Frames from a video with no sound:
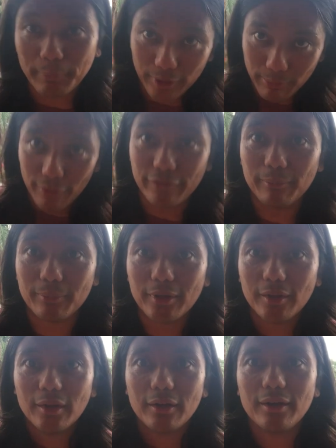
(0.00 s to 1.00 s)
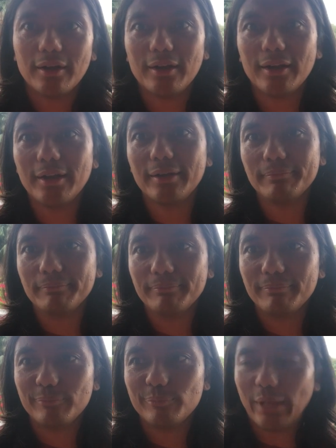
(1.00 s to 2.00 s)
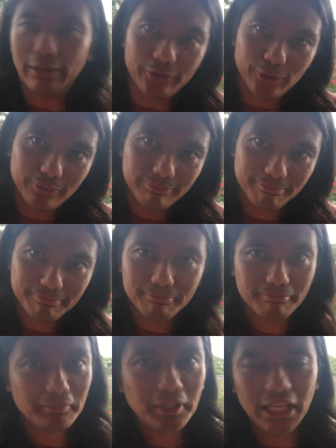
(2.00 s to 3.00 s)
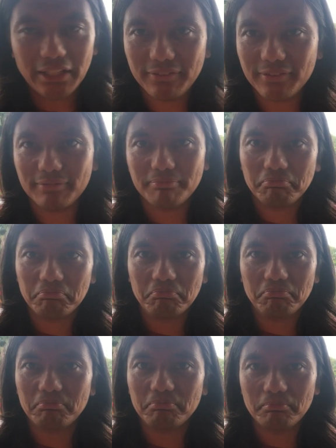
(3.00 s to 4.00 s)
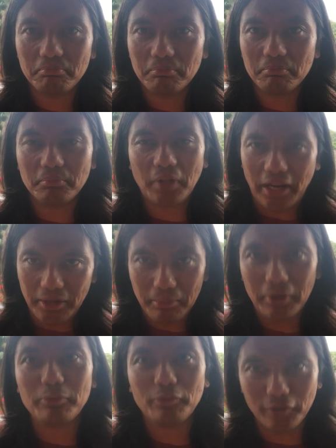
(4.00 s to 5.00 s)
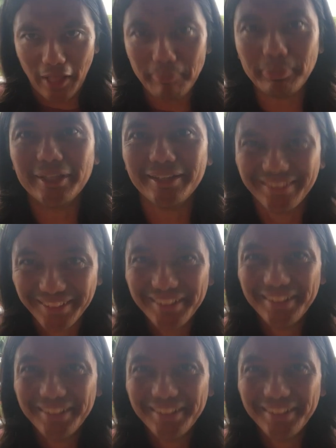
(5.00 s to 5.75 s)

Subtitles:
people above him. I don't know, it's kind of makes me feel happy.